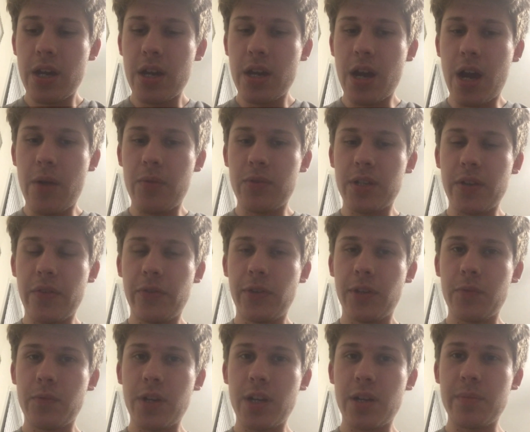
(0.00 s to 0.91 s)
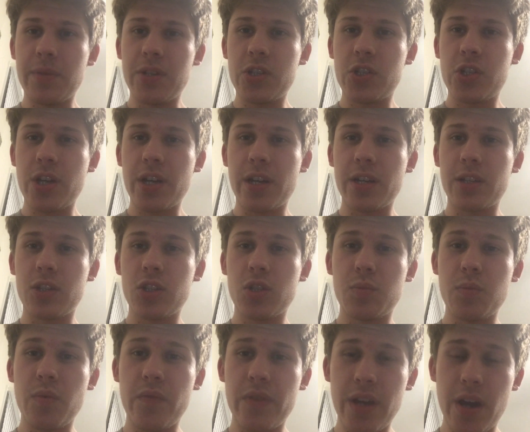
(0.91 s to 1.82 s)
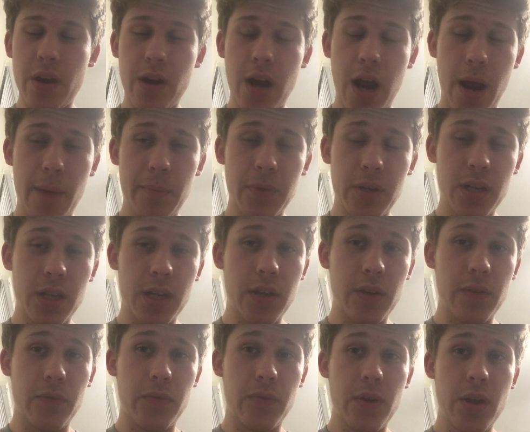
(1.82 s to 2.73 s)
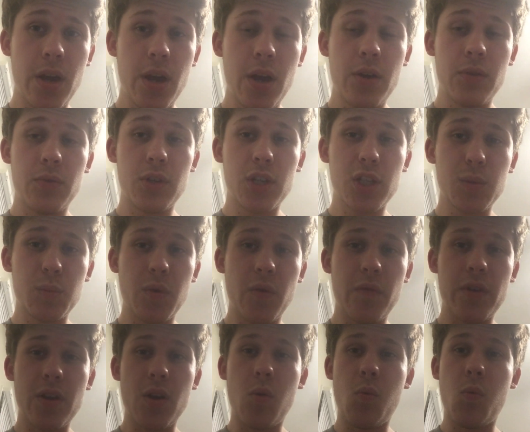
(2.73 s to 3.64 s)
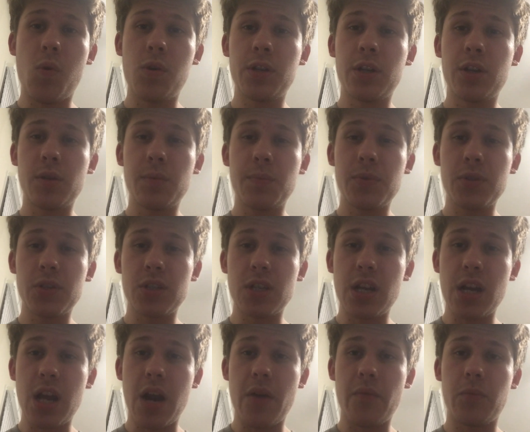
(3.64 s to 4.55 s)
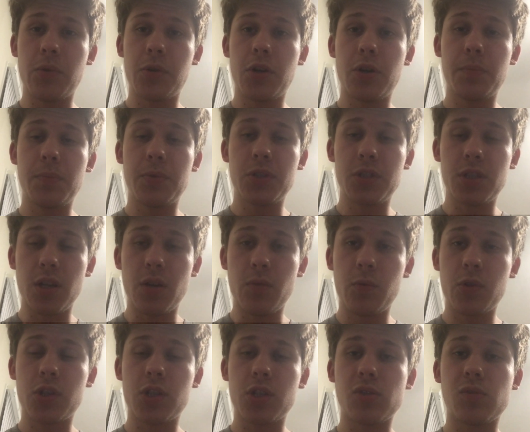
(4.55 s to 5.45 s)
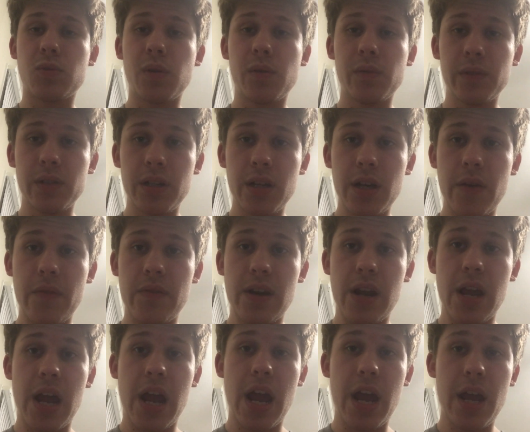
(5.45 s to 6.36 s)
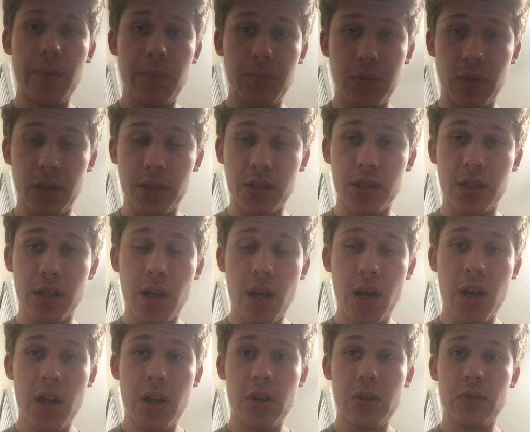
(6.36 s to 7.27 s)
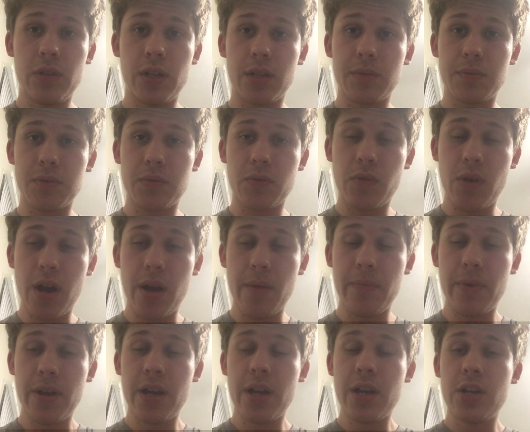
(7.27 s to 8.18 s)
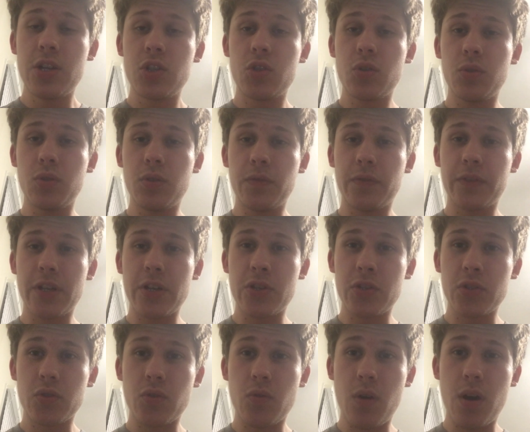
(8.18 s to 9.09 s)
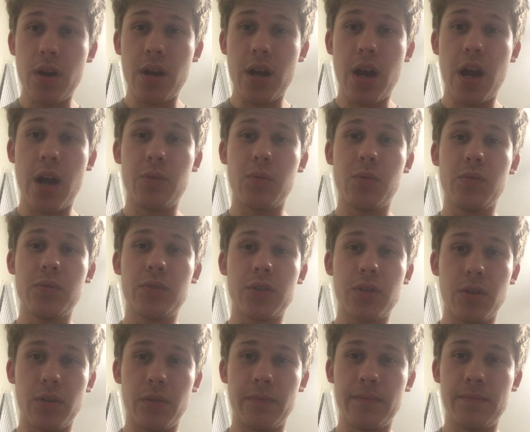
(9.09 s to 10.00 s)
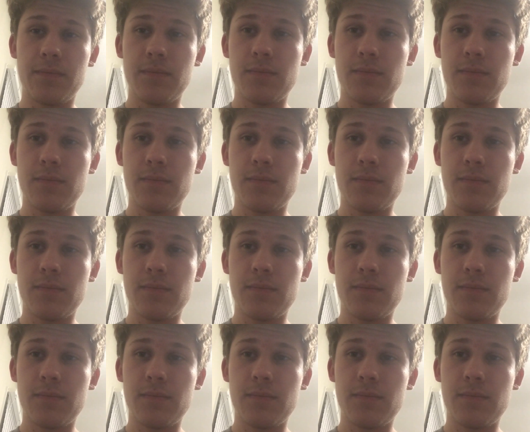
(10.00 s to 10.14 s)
I would definitely recommend checking this movie out. I'm going to give this movie a 100% out of 100%, which is the equivalent of an A+. Like, subscribe, join the notification squad. I will return.